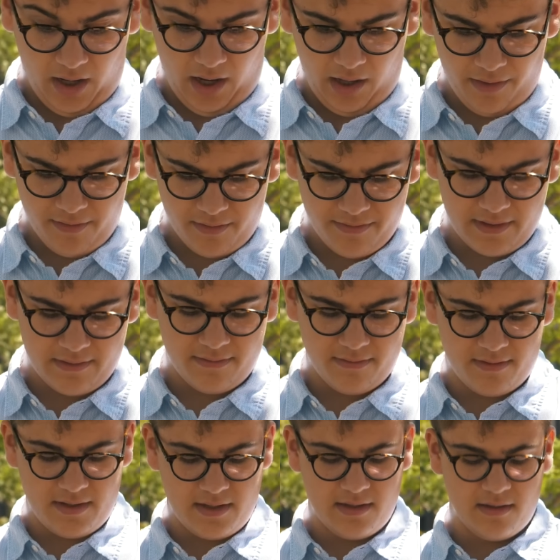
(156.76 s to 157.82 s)
other
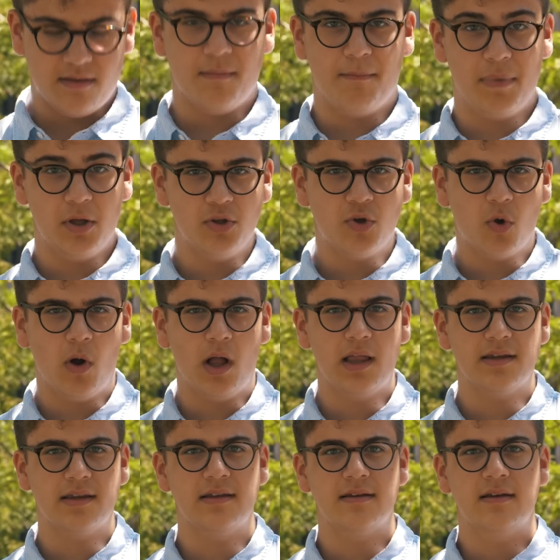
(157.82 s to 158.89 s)
than the build
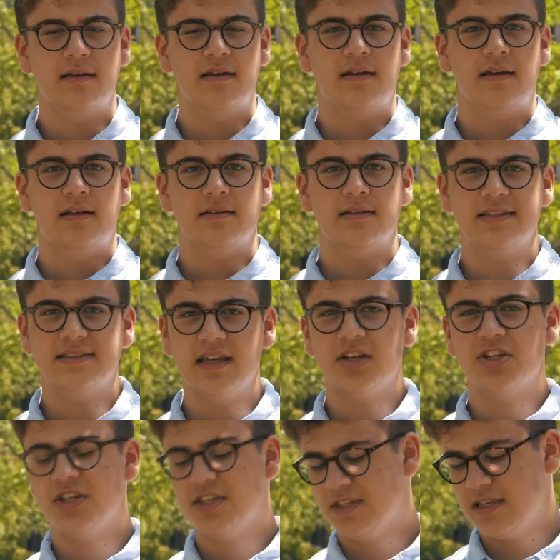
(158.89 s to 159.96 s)
quality, let's
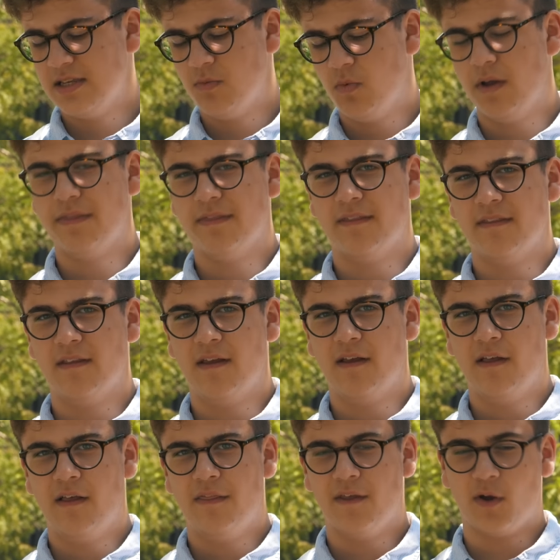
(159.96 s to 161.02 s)
actually see what
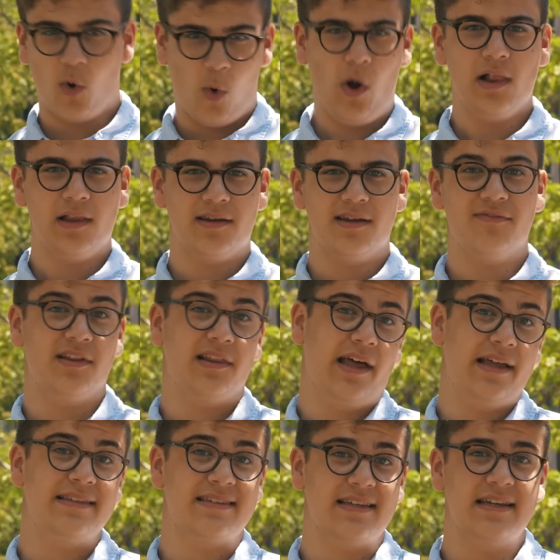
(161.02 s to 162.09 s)
the quality of the
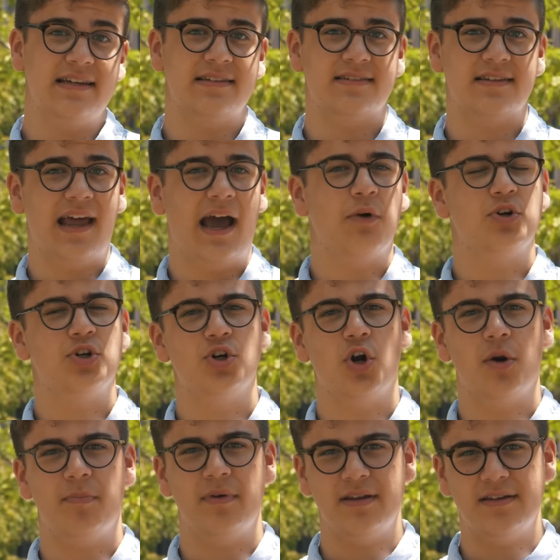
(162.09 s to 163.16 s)
lens is and how
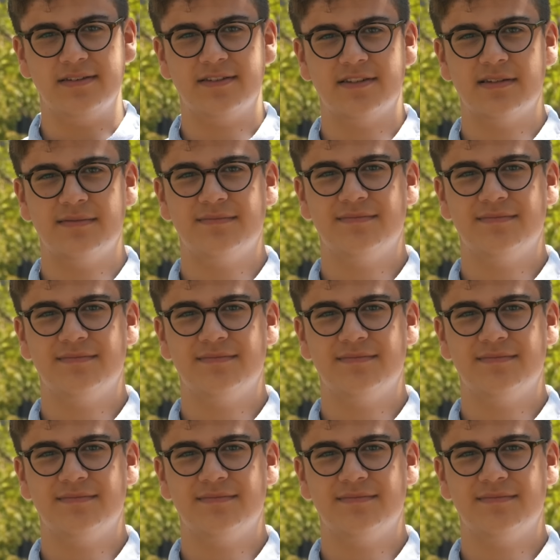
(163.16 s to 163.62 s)
sharp it is.